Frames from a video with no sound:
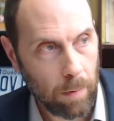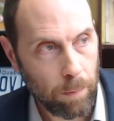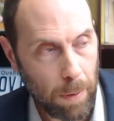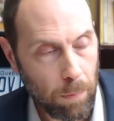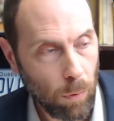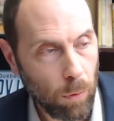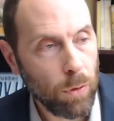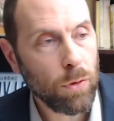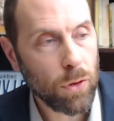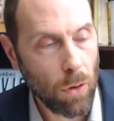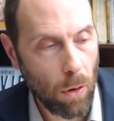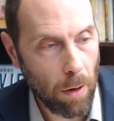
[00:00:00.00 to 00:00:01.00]
people who do
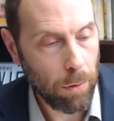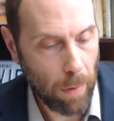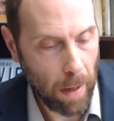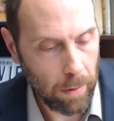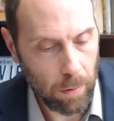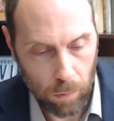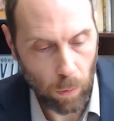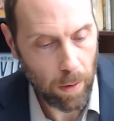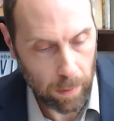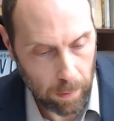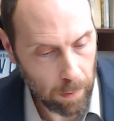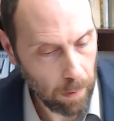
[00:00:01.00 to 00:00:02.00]
so are threatened
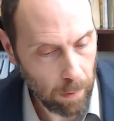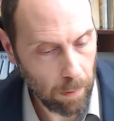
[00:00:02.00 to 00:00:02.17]
with